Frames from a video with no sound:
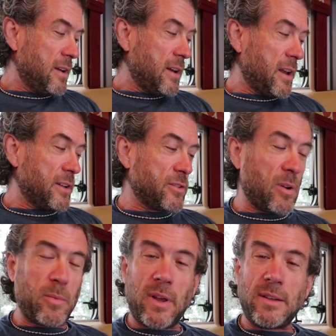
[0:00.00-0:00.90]
it's
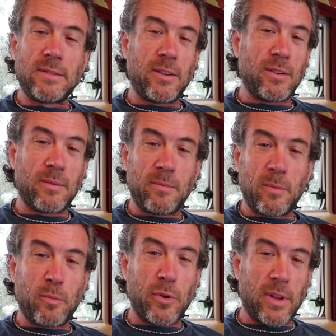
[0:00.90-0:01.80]
going to be easy to
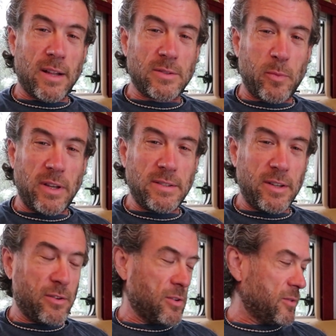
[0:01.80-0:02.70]
put that space
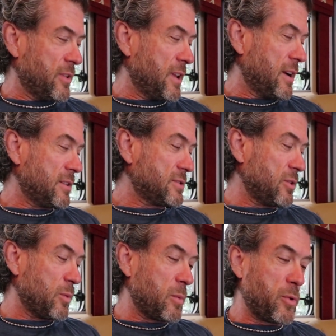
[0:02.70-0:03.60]
heater over there.
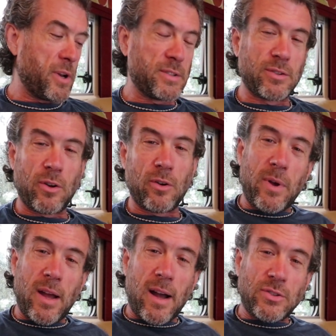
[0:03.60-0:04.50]
So we're pretty stoked.
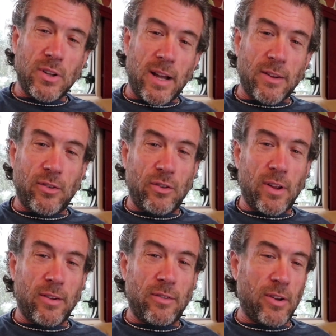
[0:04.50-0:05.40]
We actually got to do
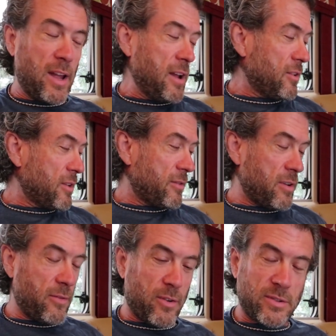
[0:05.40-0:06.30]
that today on the
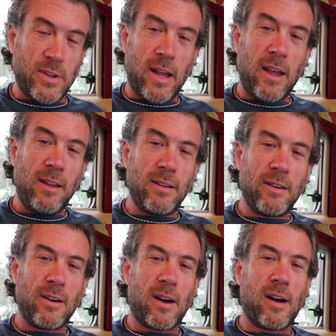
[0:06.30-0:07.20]
very first day
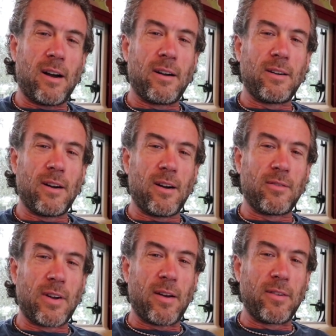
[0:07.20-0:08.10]

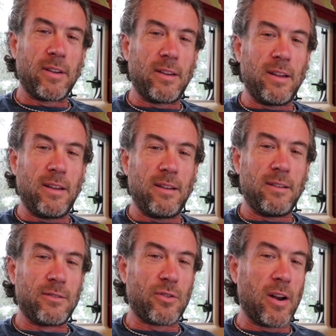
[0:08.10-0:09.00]
of having
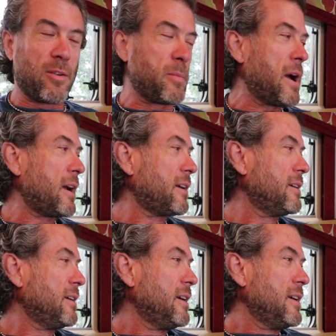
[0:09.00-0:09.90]
the trailer back.
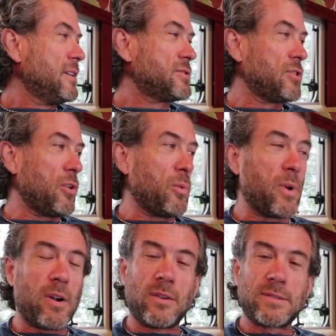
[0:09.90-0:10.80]
So
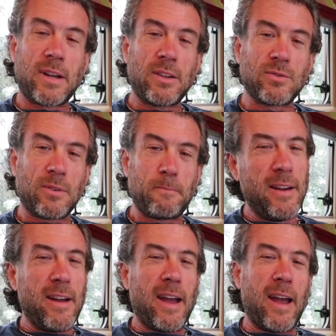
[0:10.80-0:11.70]
we're on schedule,
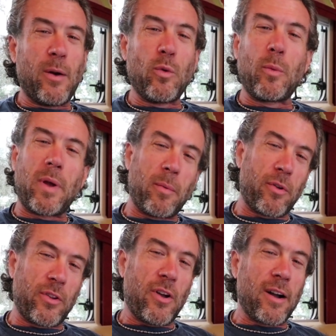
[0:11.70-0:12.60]
and we'll be
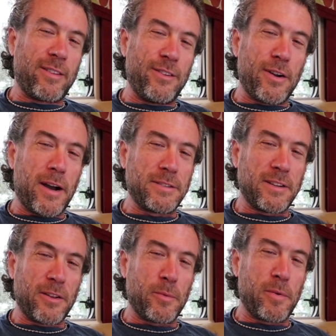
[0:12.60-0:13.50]
able to talk to you guys
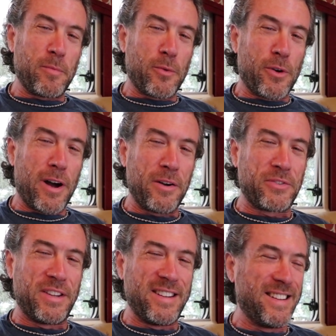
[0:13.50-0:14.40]
a little bit more
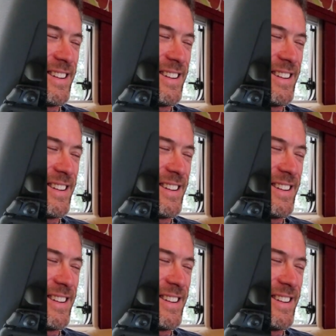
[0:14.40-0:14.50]
often.